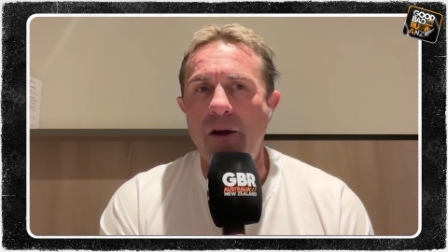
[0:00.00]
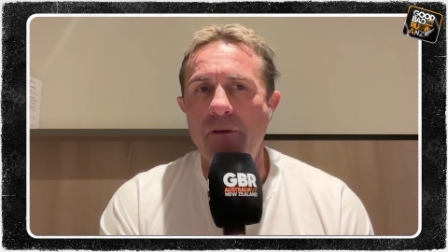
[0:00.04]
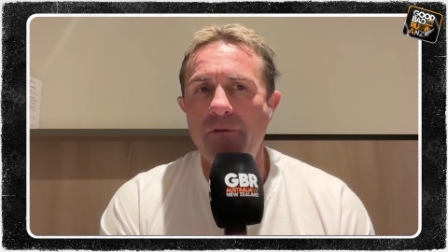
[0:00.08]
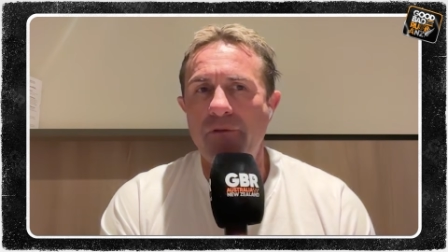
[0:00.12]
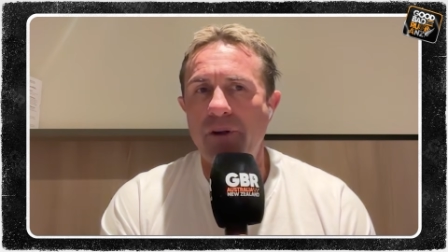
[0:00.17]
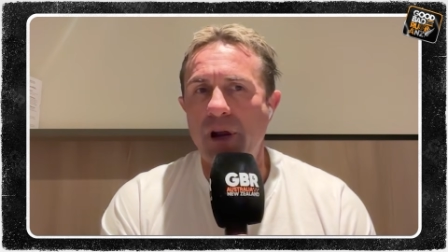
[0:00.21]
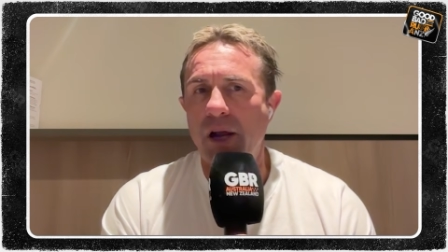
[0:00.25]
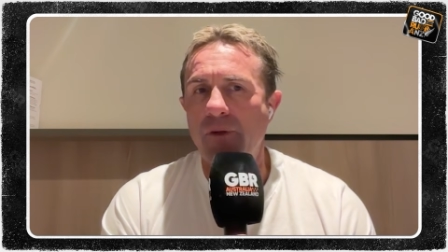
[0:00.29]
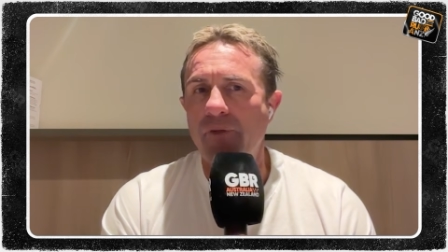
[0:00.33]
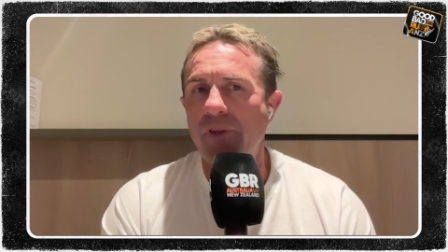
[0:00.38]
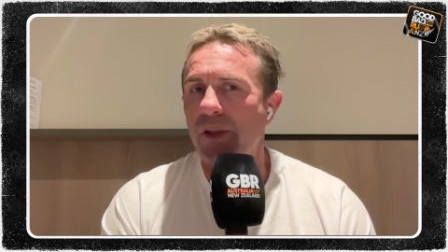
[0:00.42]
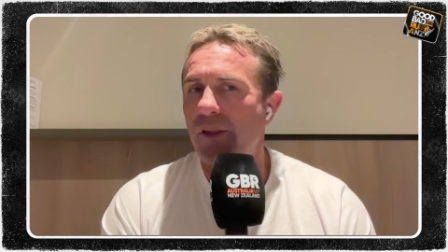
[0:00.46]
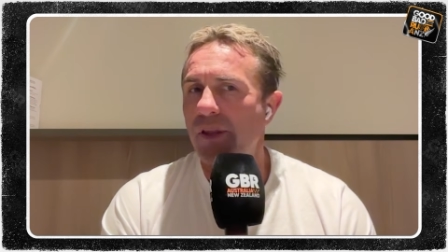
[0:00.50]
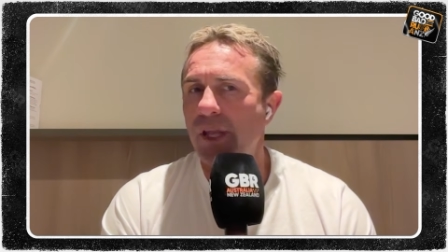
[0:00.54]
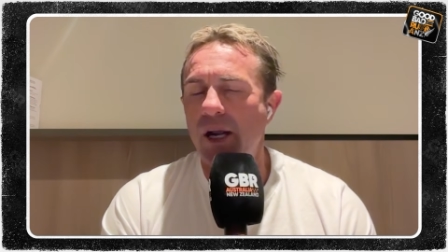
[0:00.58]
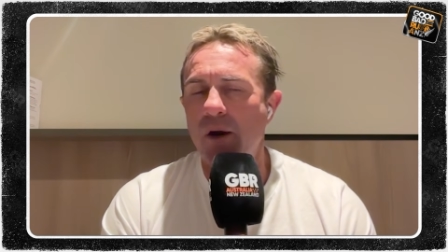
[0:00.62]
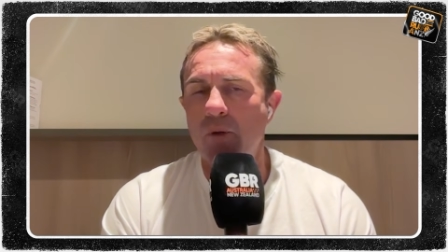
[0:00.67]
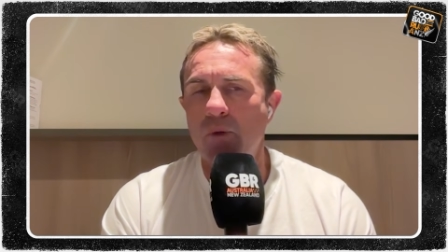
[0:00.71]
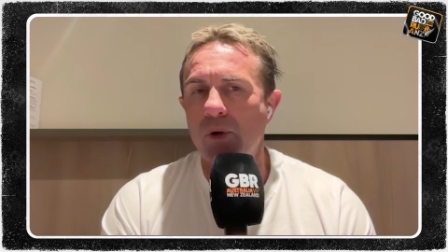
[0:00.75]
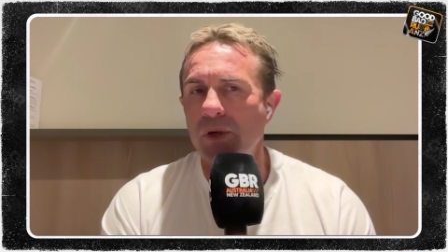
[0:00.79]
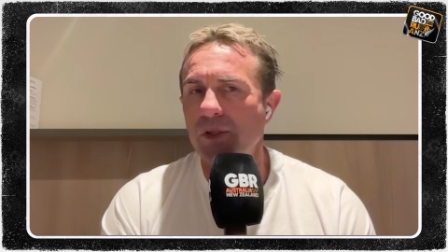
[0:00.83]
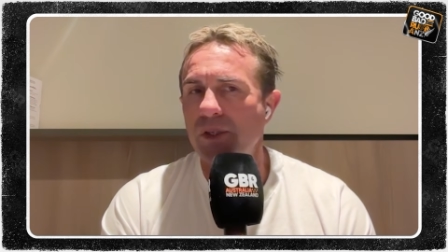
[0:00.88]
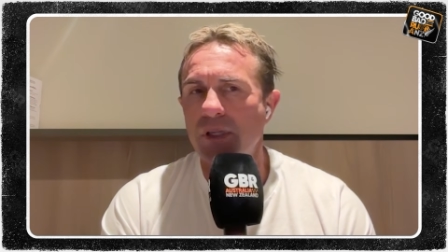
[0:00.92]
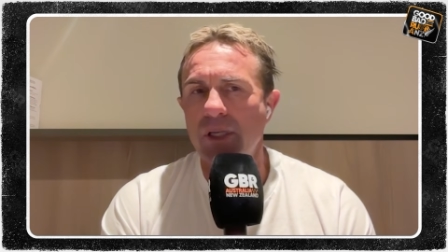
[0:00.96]
felt that
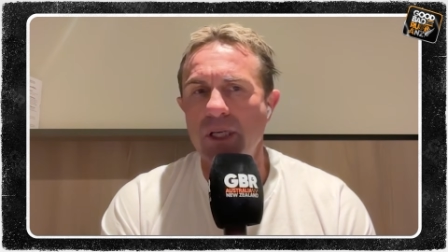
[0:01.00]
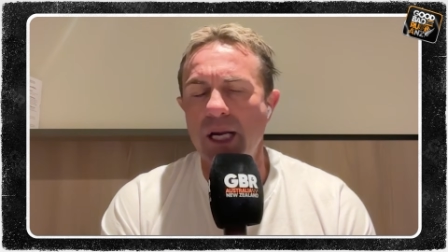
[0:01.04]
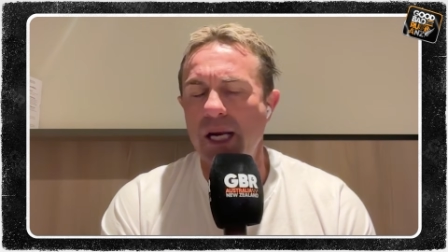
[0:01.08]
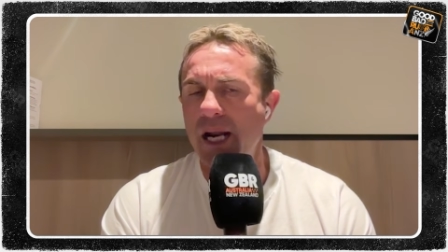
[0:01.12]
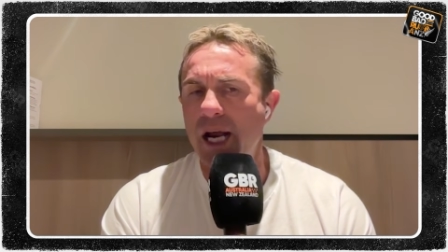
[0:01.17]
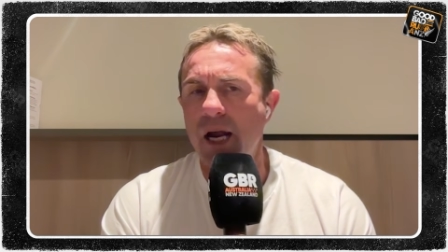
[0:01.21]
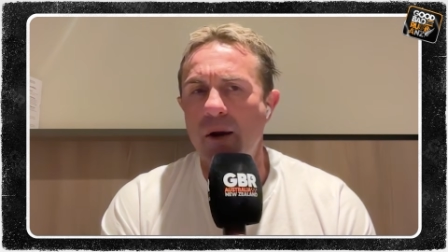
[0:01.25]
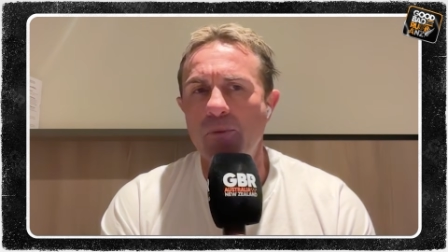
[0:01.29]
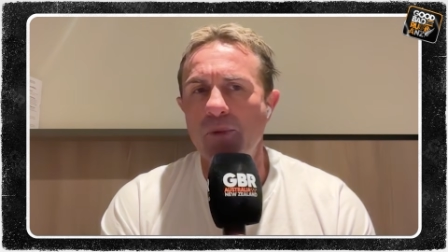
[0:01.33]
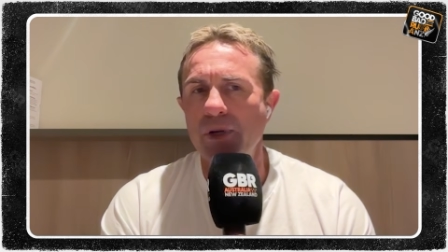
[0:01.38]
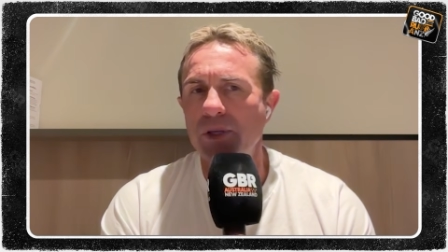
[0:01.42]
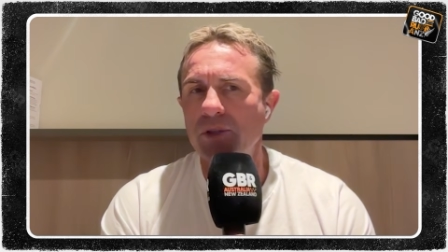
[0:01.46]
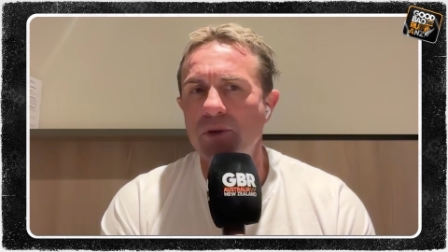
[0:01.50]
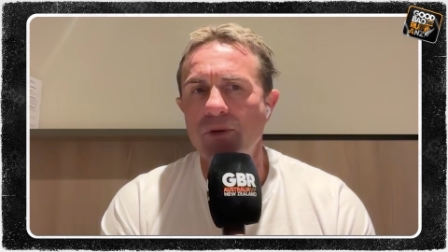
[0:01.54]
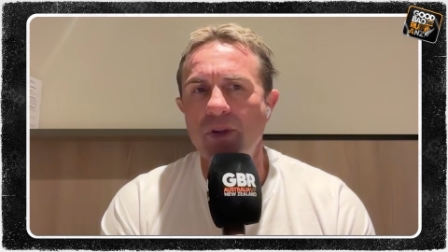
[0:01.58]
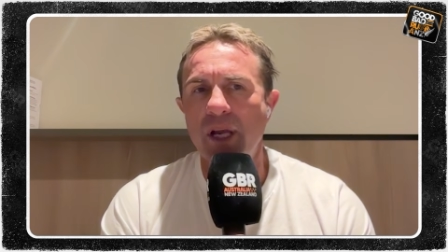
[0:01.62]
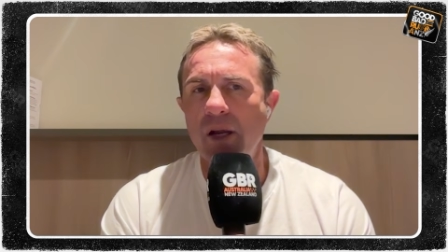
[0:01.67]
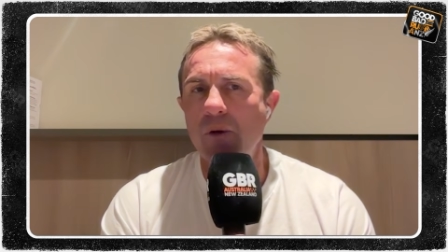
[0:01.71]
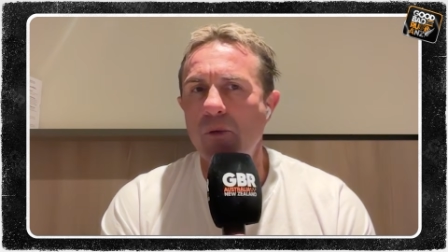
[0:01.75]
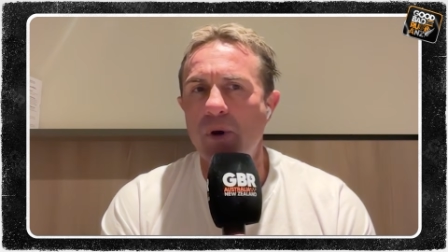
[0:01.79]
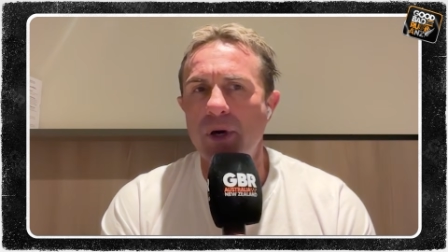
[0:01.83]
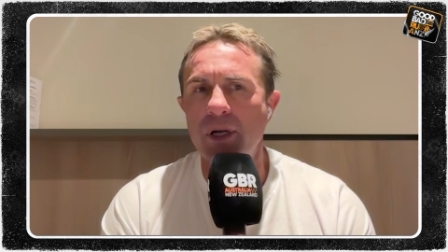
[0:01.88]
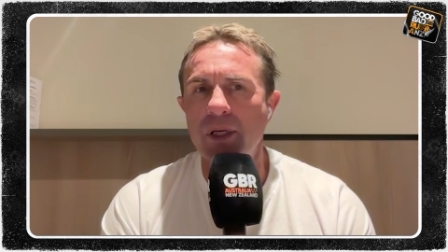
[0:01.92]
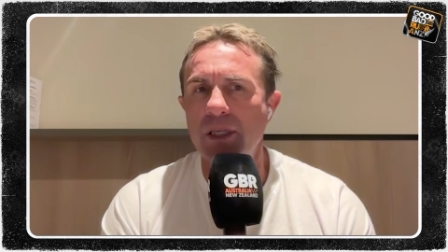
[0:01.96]
wasn't an arm wrestle
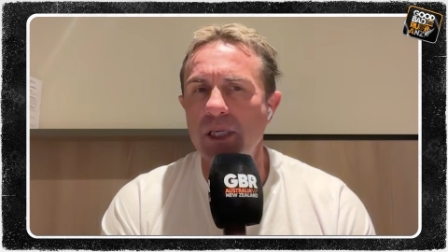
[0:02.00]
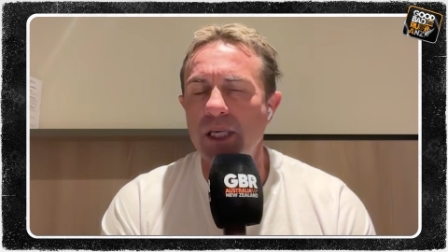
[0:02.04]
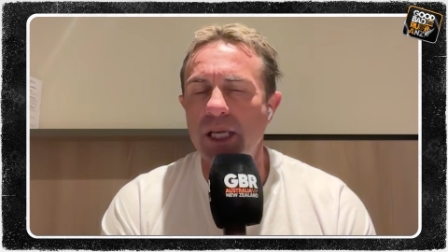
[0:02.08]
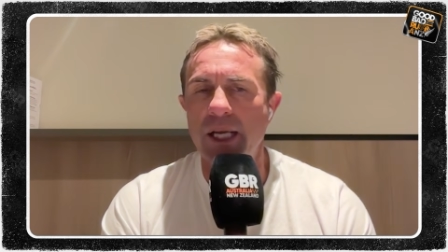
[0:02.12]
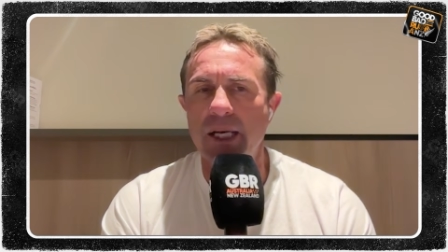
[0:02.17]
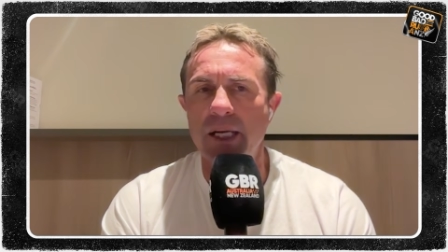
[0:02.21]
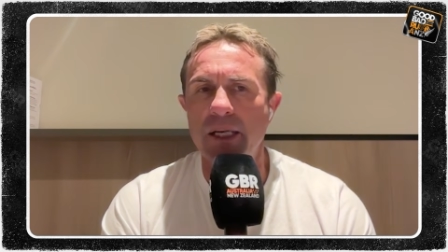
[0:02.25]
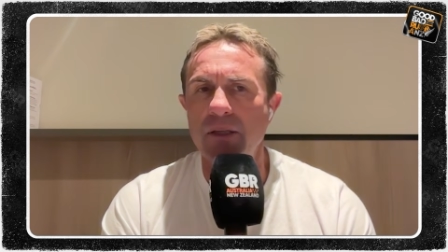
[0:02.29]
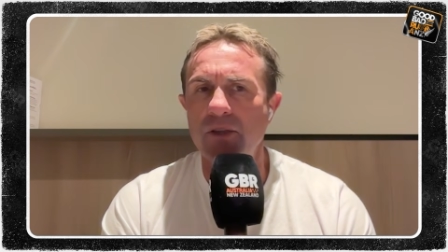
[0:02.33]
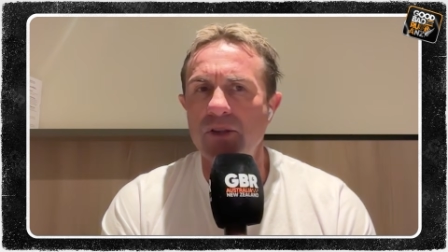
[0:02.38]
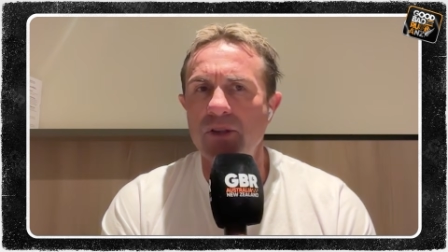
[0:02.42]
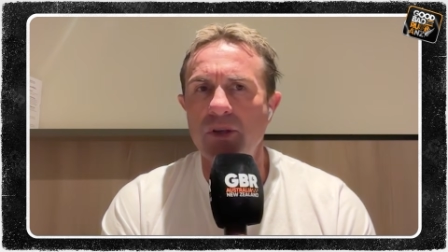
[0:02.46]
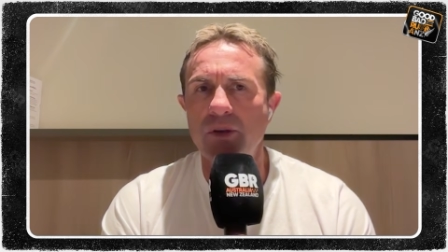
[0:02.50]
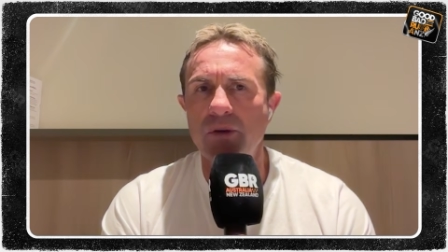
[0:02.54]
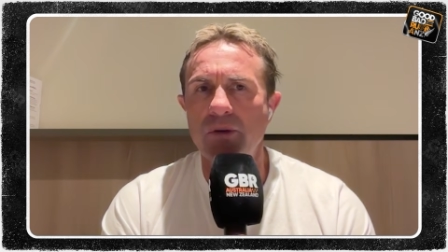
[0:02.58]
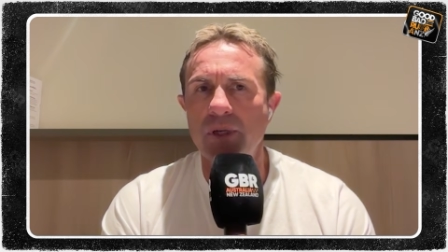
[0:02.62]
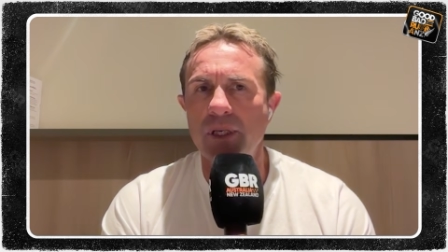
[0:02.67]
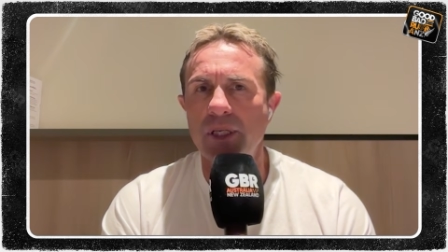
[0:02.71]
they wanted to get into.